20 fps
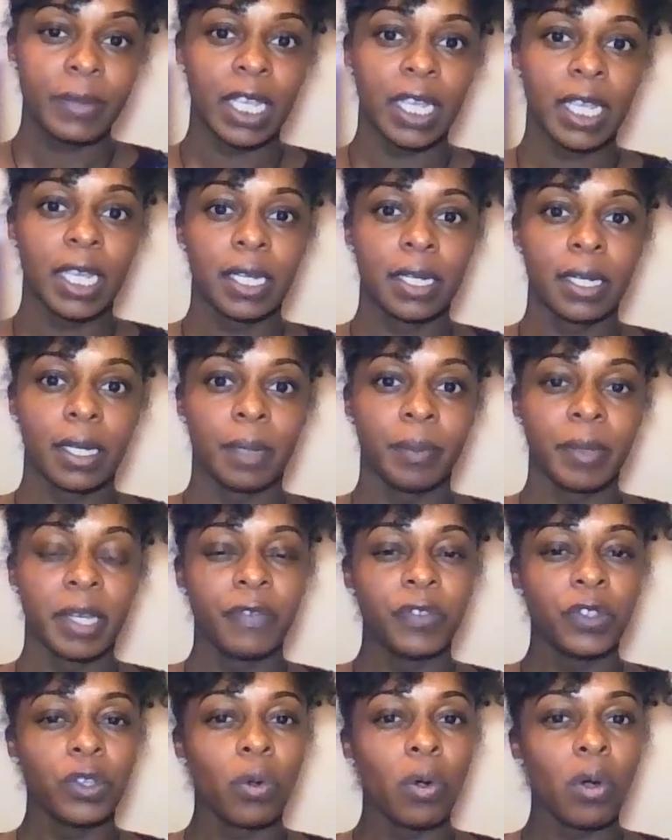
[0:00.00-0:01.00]
And
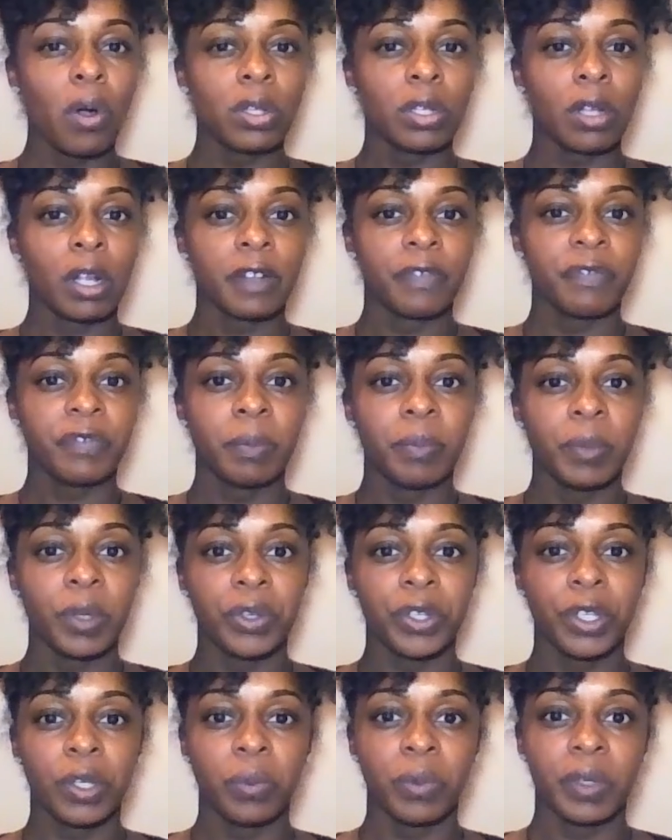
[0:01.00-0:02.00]
if you all aren't
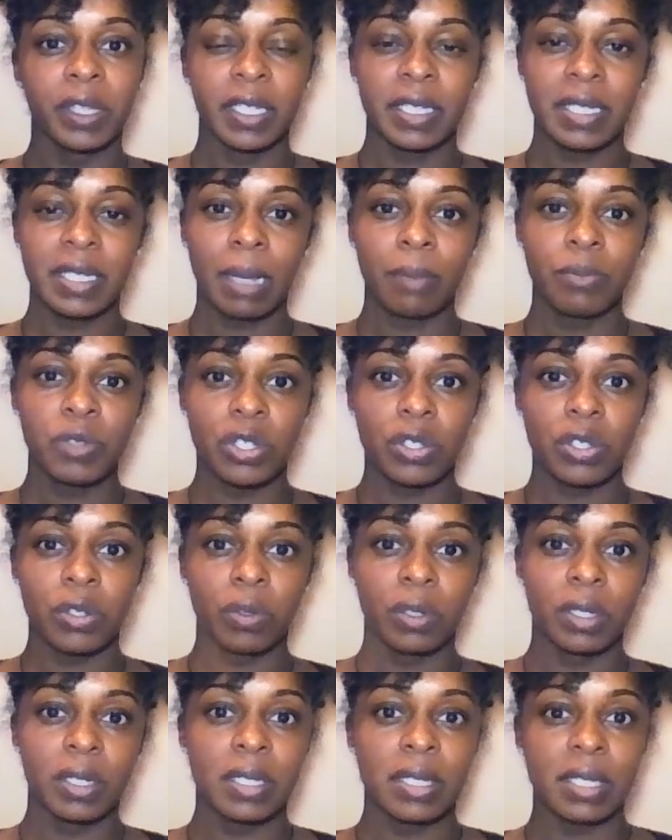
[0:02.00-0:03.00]
familiar with this, I'm just
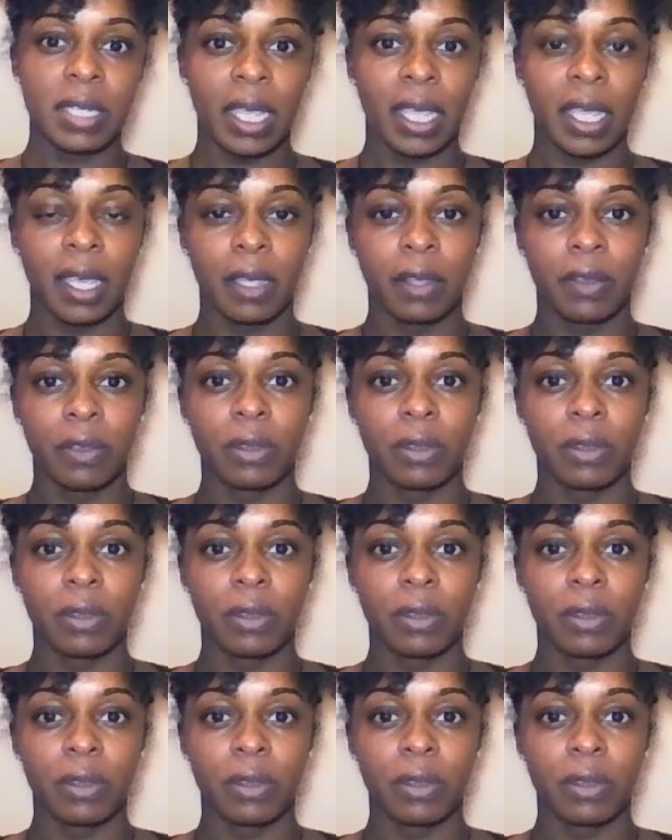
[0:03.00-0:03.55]
going to say it.